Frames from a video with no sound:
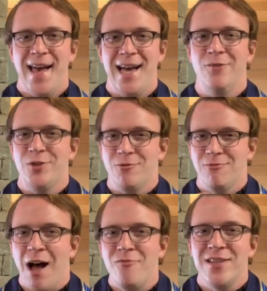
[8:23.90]
And it was
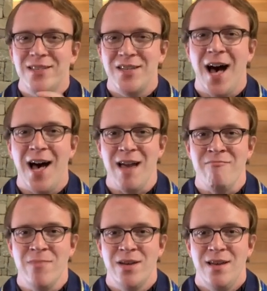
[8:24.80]
around this
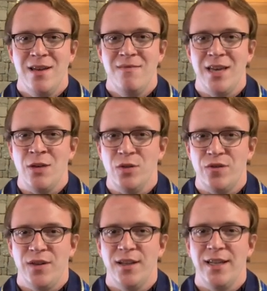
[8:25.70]
time that he was
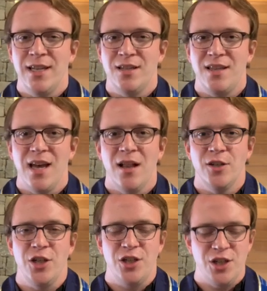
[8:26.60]
feeling his
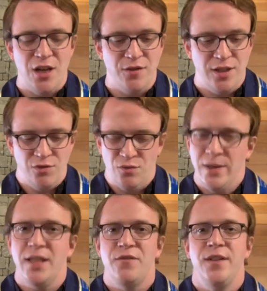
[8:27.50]
theology shift. He was
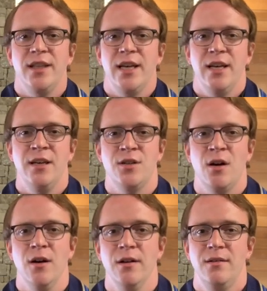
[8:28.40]
really feeling it in his
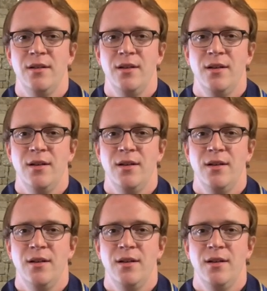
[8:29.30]
heart.